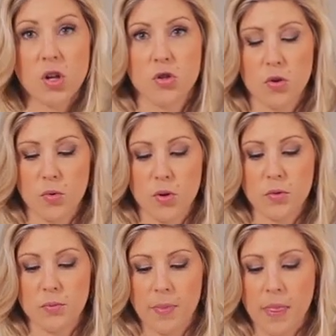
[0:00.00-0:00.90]
ginger
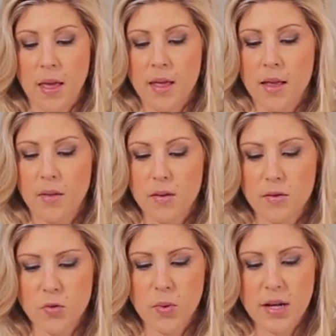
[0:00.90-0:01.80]
root. Now
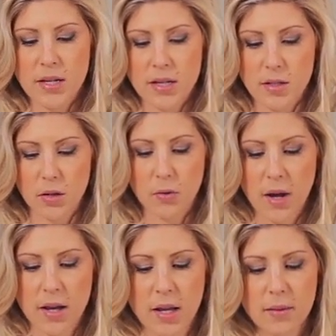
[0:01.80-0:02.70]
this is what I did to
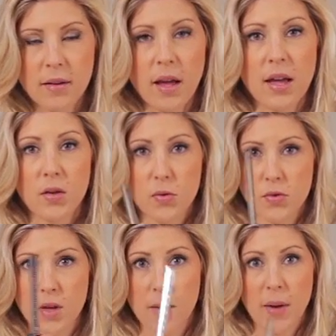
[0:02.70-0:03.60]
grate it. I
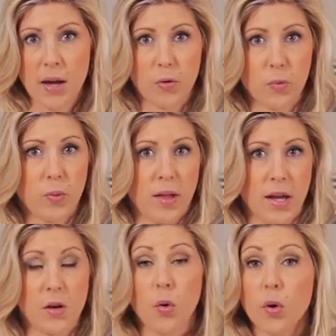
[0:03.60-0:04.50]
used a
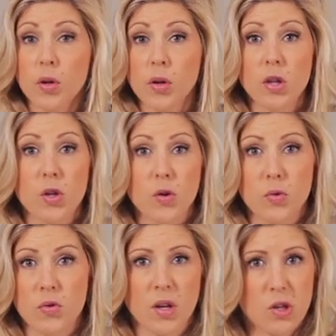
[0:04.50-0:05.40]
microplane, or you can
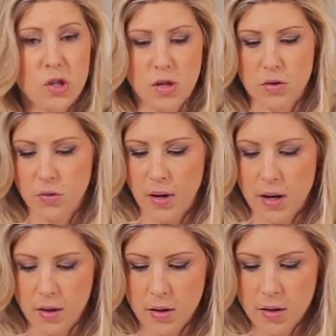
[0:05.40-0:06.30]
use a cheese
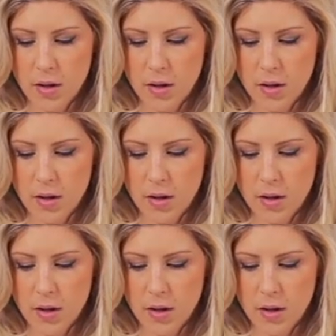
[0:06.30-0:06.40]
grater.